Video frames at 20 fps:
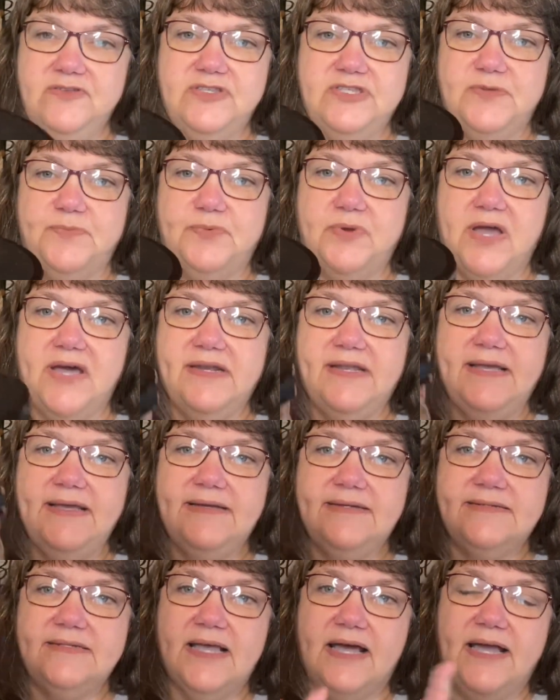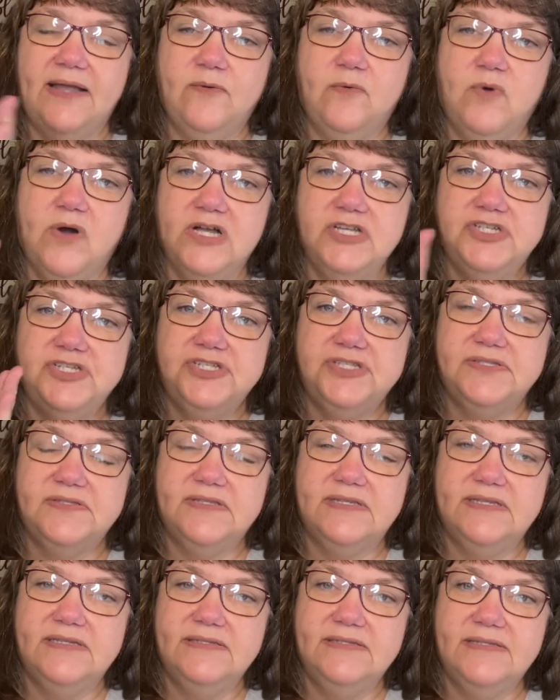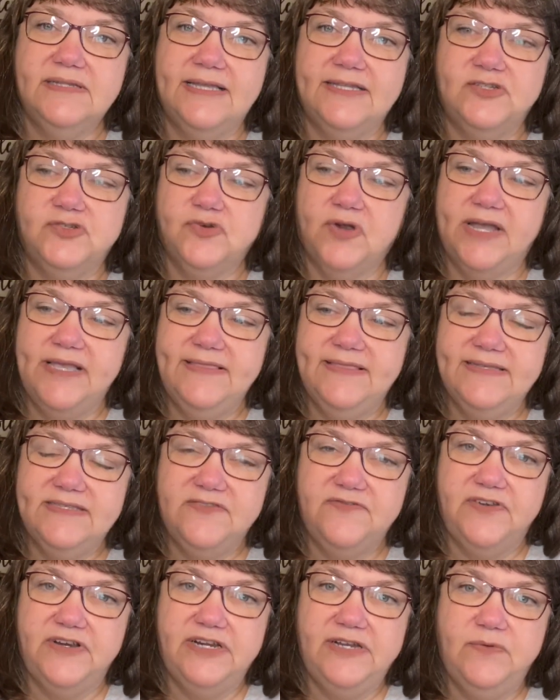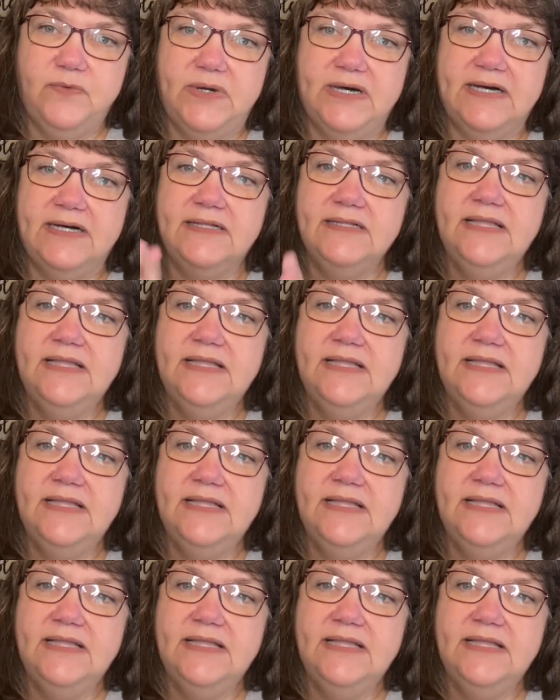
the product, I washed and dried this very well.